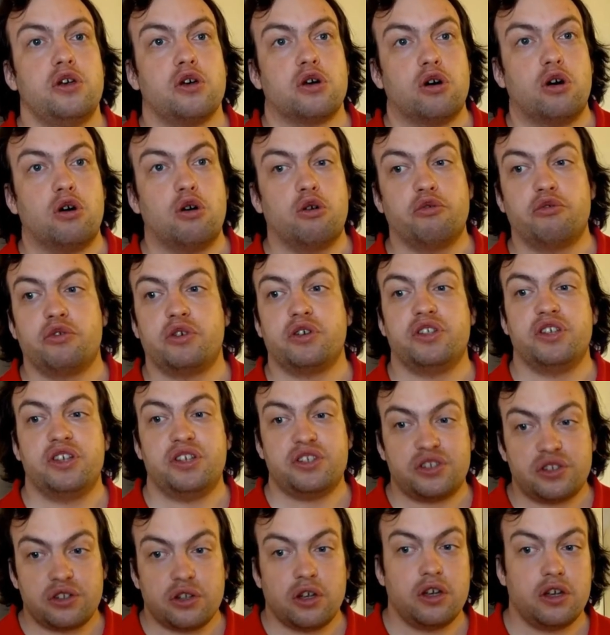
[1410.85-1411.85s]
over
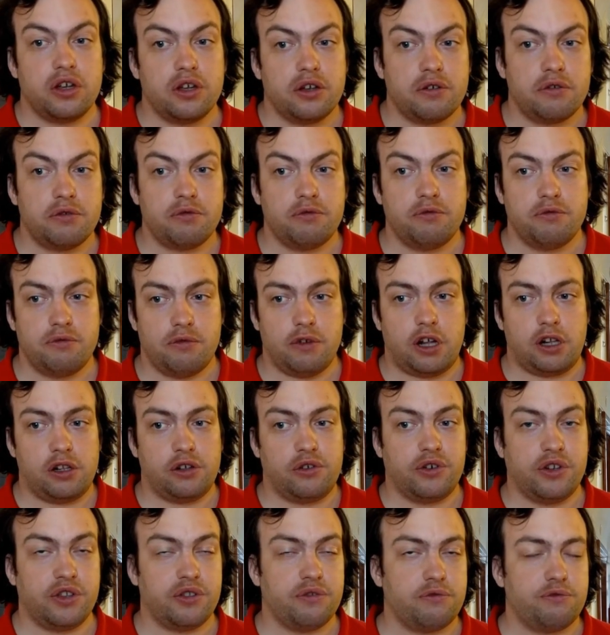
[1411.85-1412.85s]
these
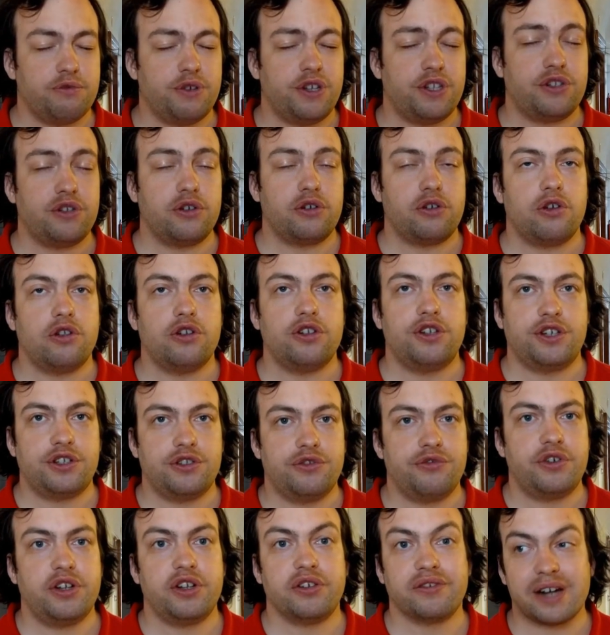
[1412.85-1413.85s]
algorithms based on
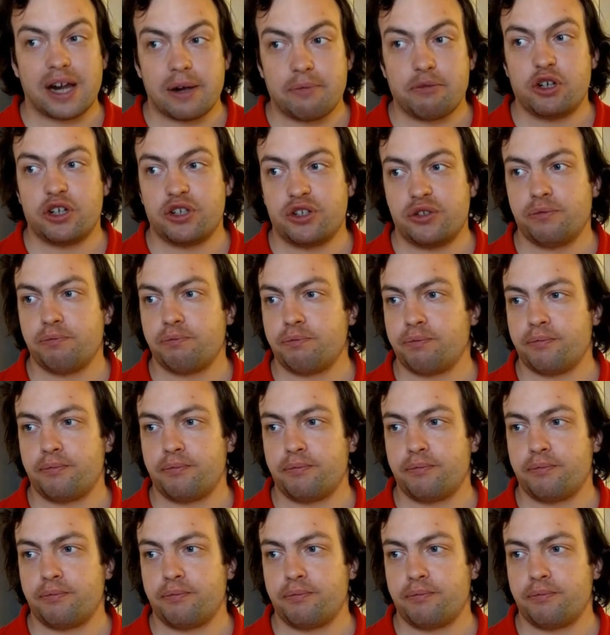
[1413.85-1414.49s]
context-free grammars.